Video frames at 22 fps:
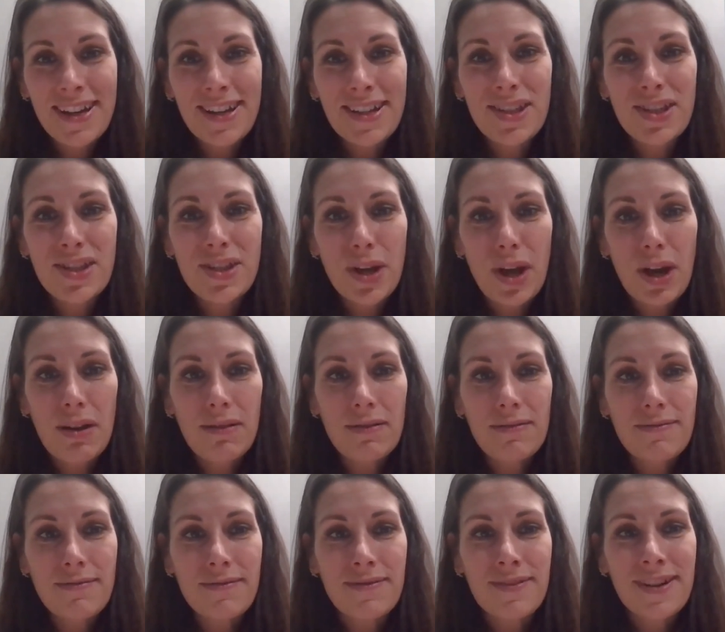
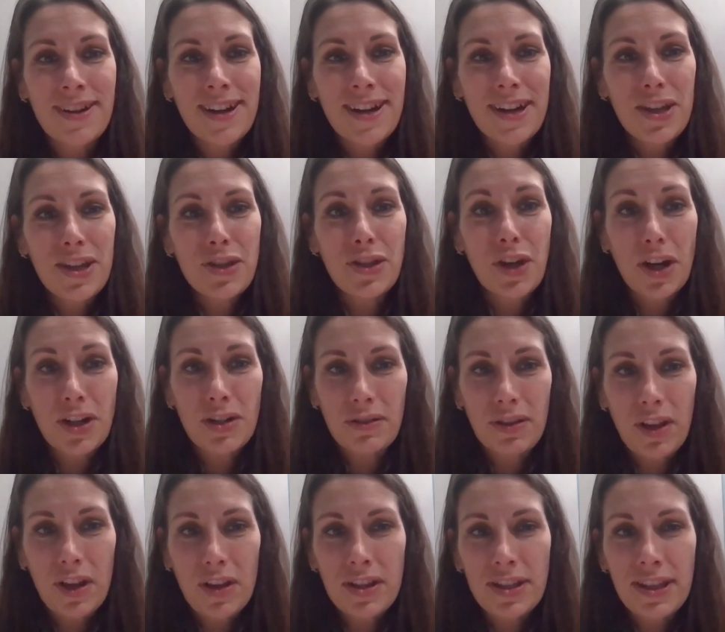So you talk
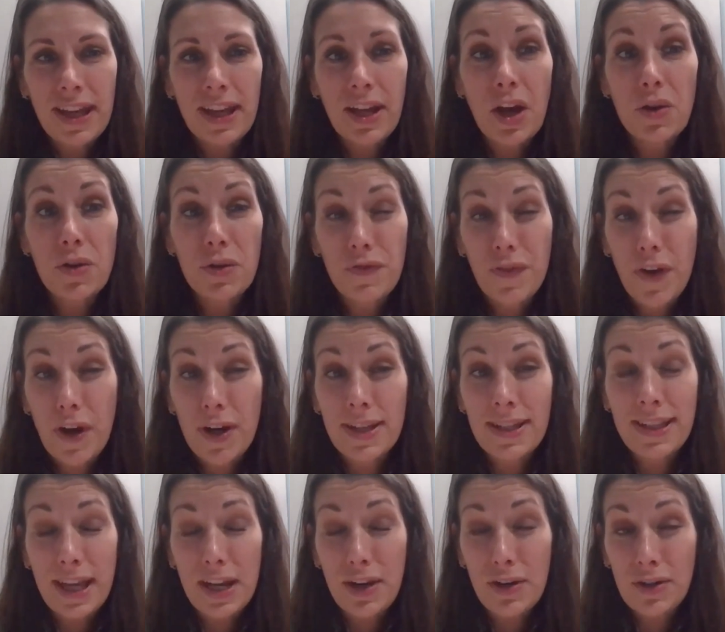to it's like, oh, you've got to
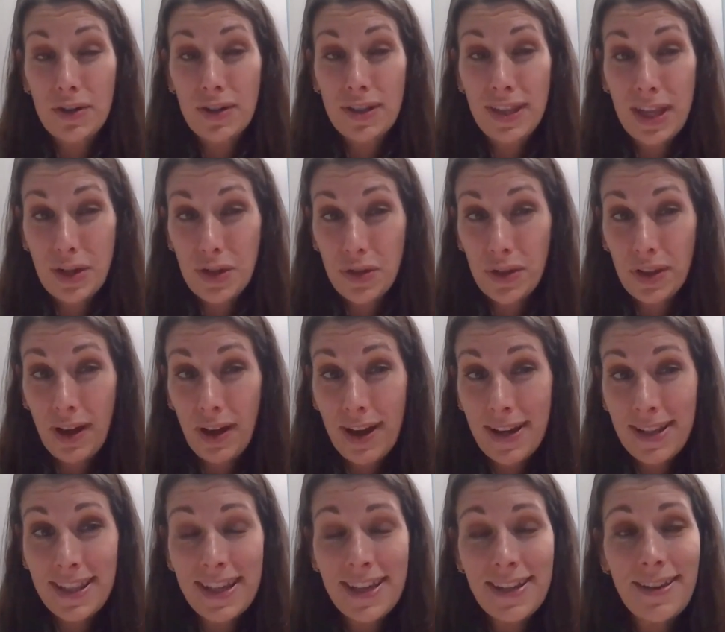
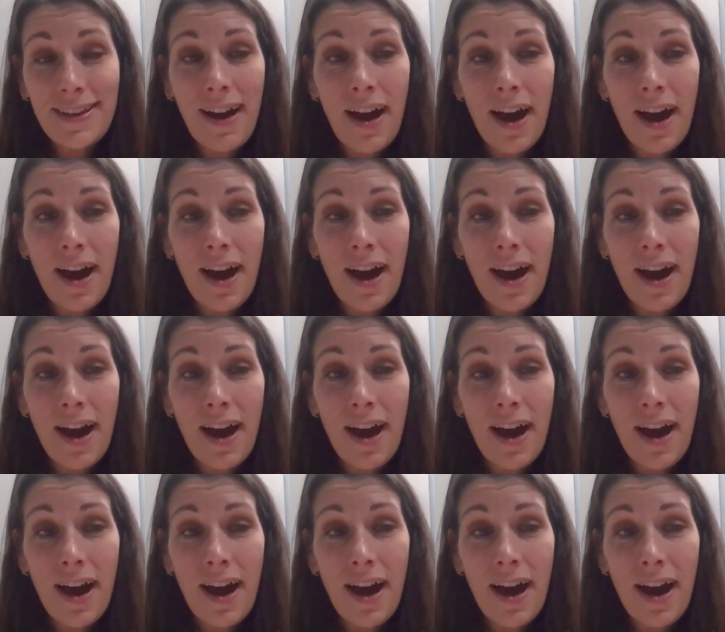centralize it.